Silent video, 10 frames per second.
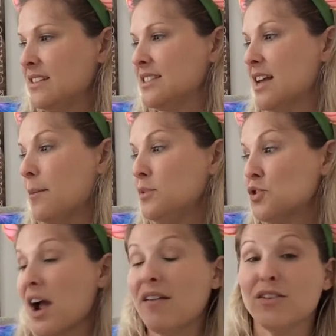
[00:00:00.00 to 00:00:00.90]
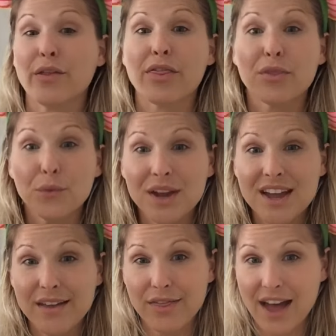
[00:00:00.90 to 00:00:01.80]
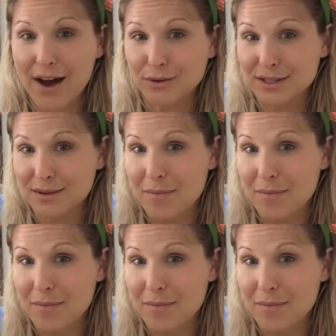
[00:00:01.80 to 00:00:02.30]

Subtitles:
Some travel 3,000